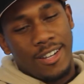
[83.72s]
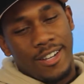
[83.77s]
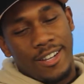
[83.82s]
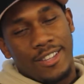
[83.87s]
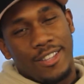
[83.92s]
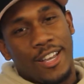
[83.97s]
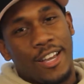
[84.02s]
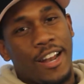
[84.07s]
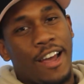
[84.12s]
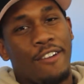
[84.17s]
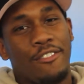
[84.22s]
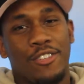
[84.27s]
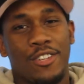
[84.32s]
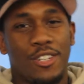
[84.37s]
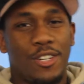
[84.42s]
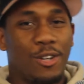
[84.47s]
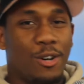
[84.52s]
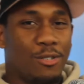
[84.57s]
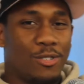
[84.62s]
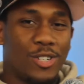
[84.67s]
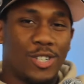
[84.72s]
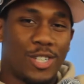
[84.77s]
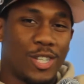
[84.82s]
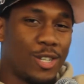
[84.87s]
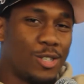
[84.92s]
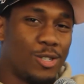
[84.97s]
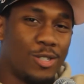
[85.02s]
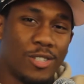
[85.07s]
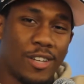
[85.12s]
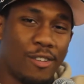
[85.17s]
Then having to deal with the
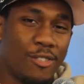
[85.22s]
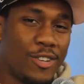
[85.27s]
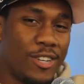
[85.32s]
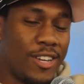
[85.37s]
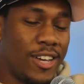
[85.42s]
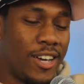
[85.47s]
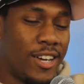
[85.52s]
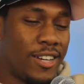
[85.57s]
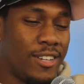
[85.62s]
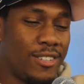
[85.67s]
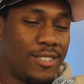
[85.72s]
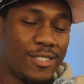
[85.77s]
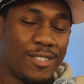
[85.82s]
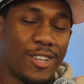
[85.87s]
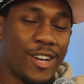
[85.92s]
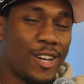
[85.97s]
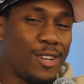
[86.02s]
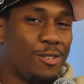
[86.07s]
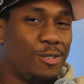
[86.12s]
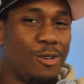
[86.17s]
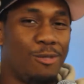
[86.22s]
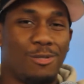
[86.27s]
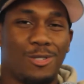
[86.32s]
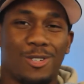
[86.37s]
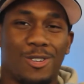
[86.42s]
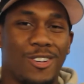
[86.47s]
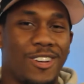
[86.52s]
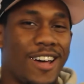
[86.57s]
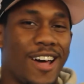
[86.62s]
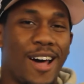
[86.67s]
Sixers every day, not knowing what's
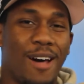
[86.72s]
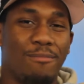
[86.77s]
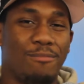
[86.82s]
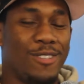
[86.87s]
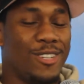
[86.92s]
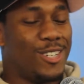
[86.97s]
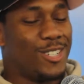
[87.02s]
going to happen.